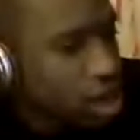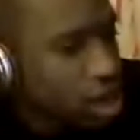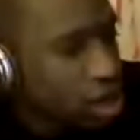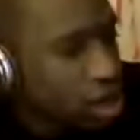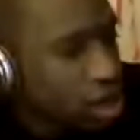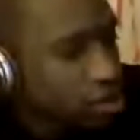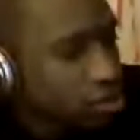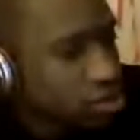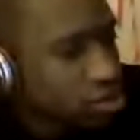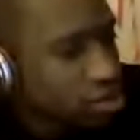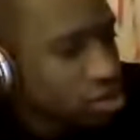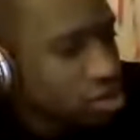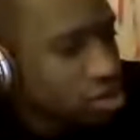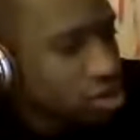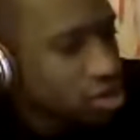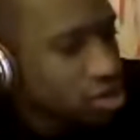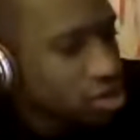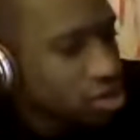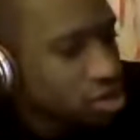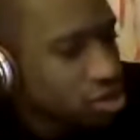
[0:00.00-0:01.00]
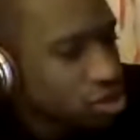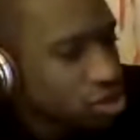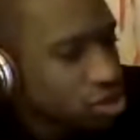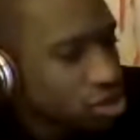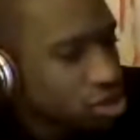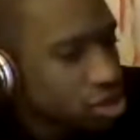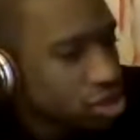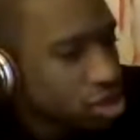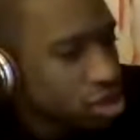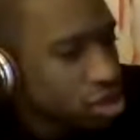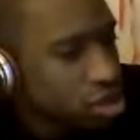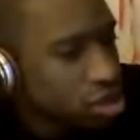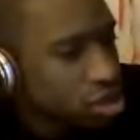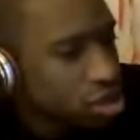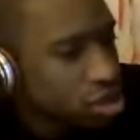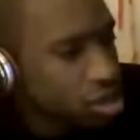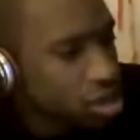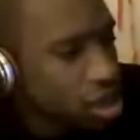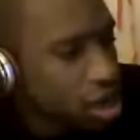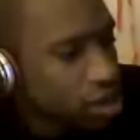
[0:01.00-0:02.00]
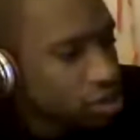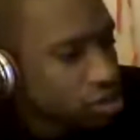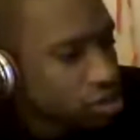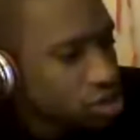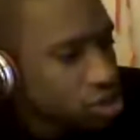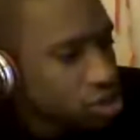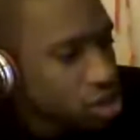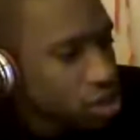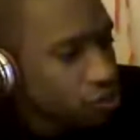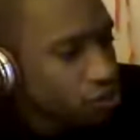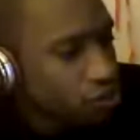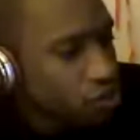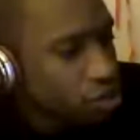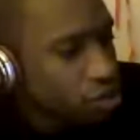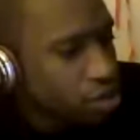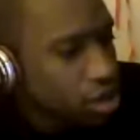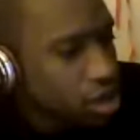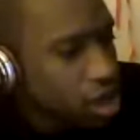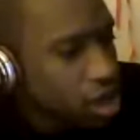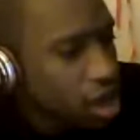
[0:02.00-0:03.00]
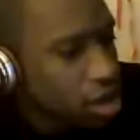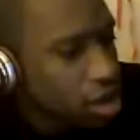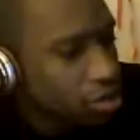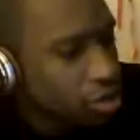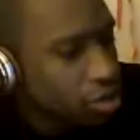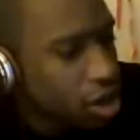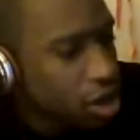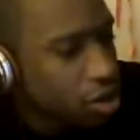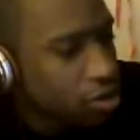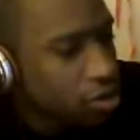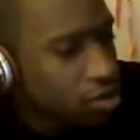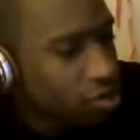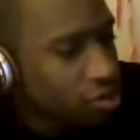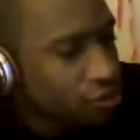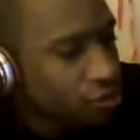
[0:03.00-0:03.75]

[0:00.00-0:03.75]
Arrows, arrows shot from a compound